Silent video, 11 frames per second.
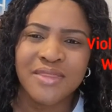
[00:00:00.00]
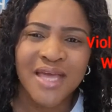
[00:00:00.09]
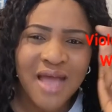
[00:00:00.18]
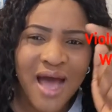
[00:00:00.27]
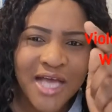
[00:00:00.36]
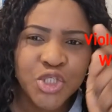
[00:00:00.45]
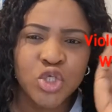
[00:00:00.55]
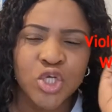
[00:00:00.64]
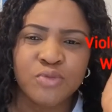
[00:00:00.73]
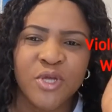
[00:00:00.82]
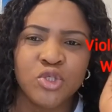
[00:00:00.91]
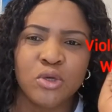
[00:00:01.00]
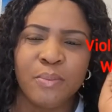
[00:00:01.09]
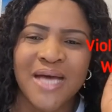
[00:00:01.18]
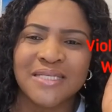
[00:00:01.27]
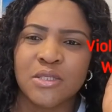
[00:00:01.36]
That harsh judgment
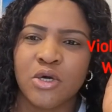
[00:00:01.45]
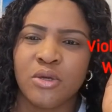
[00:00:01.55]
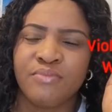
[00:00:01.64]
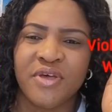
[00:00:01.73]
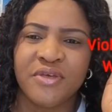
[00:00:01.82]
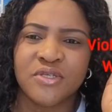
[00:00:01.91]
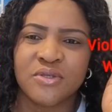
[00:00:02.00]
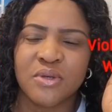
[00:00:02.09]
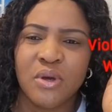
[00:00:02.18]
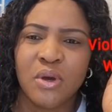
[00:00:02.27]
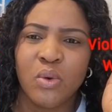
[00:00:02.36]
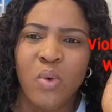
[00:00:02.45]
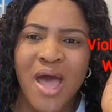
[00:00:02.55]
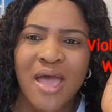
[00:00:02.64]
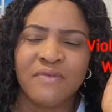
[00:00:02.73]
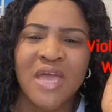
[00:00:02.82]
you're passing on your brother's
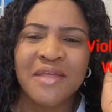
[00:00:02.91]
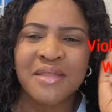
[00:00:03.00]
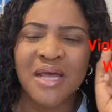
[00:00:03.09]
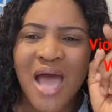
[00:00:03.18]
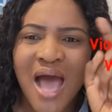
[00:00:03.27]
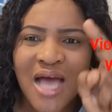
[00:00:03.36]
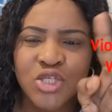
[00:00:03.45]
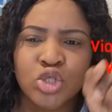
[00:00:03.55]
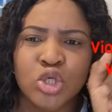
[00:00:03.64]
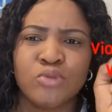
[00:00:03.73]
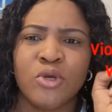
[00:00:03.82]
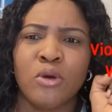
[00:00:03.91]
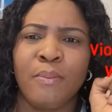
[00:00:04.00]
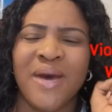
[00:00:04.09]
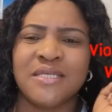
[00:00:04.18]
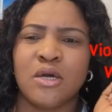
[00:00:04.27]
wife. That harsh judgment
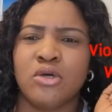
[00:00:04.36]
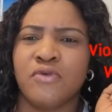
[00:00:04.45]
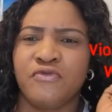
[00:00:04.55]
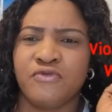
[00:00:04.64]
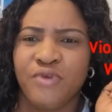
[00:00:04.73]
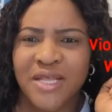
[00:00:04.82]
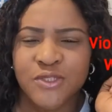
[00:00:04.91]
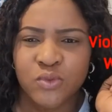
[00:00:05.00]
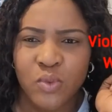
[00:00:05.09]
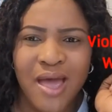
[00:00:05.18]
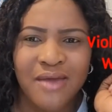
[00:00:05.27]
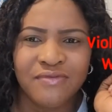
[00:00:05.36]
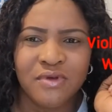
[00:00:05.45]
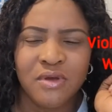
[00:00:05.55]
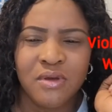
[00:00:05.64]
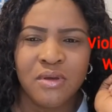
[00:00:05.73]
you're passing on your friend's
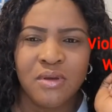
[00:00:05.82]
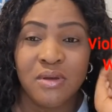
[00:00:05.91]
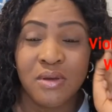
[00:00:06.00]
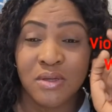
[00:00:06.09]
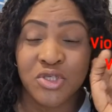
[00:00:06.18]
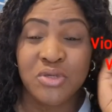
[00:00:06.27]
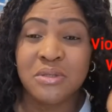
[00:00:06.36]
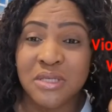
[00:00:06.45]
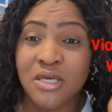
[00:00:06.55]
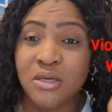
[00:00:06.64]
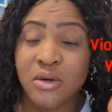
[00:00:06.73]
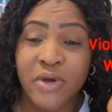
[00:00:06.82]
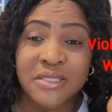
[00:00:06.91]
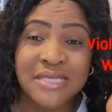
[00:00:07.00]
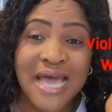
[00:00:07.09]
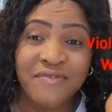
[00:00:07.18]
wife. Do you think you're
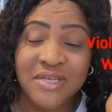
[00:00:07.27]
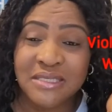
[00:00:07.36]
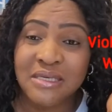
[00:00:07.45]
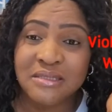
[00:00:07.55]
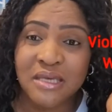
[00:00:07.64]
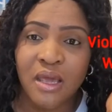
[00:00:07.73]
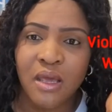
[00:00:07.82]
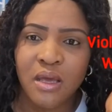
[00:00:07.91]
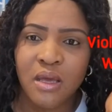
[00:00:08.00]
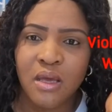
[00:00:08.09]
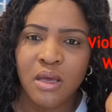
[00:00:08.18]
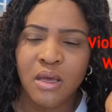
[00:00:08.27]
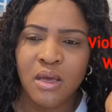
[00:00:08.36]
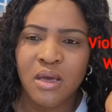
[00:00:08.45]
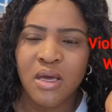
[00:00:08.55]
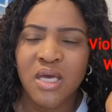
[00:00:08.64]
going to have it easy?
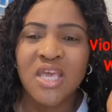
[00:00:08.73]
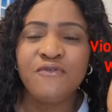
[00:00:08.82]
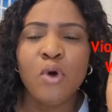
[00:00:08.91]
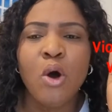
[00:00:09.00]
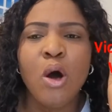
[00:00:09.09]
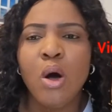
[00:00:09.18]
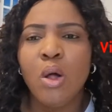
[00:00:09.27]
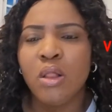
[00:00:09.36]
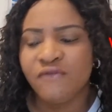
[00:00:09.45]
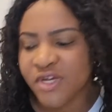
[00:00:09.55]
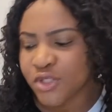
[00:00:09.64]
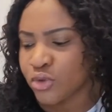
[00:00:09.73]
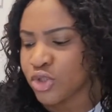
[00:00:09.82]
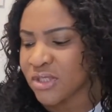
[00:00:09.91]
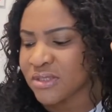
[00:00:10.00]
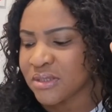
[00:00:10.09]
If all of us
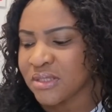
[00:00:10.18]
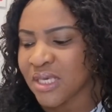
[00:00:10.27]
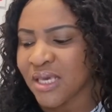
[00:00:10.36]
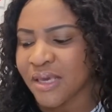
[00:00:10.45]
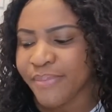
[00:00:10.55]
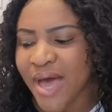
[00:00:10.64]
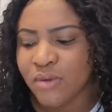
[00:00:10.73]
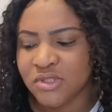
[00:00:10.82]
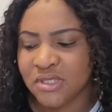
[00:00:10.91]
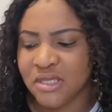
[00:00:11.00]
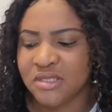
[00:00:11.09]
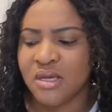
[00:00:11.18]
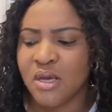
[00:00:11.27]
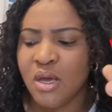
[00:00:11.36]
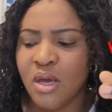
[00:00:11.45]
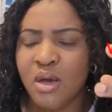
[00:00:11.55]
could just think about
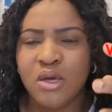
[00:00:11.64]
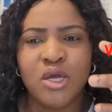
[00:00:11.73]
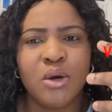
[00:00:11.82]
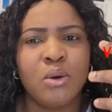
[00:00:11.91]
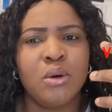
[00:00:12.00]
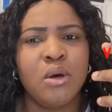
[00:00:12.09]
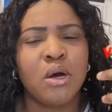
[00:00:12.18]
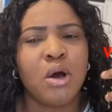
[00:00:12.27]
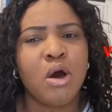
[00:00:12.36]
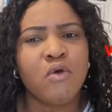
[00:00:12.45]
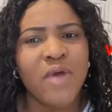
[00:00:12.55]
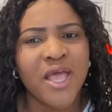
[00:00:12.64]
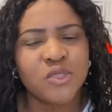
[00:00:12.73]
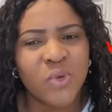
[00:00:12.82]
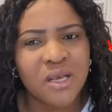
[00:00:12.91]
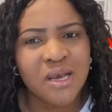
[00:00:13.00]
it, you know,
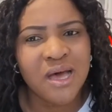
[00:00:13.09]
correct with